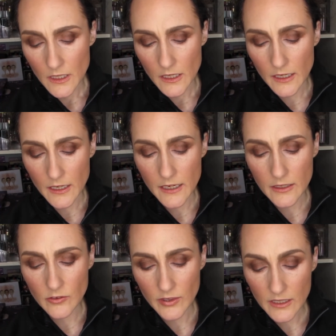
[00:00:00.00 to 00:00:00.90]

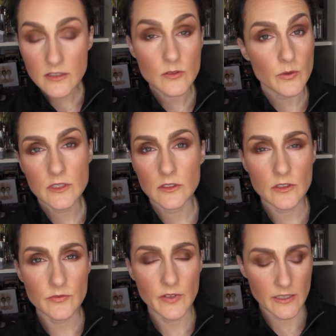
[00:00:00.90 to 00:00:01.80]
I think it's going to
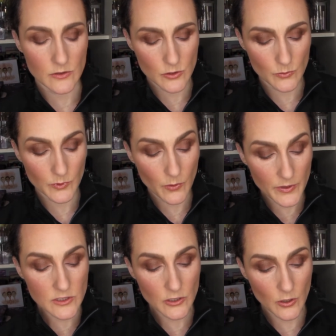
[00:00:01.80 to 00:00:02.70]
look fine. So we're
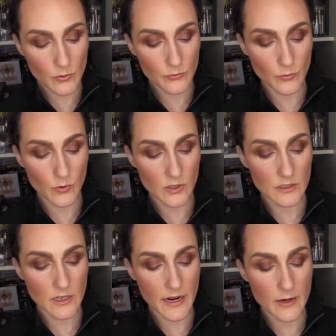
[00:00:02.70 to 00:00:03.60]
going to go
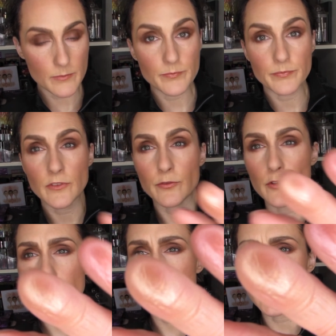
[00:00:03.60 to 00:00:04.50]
for
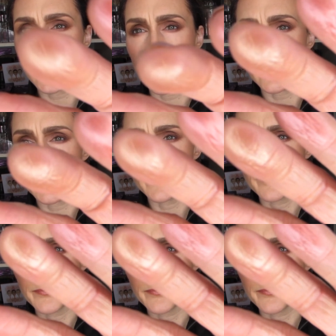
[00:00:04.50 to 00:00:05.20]
the peachy color,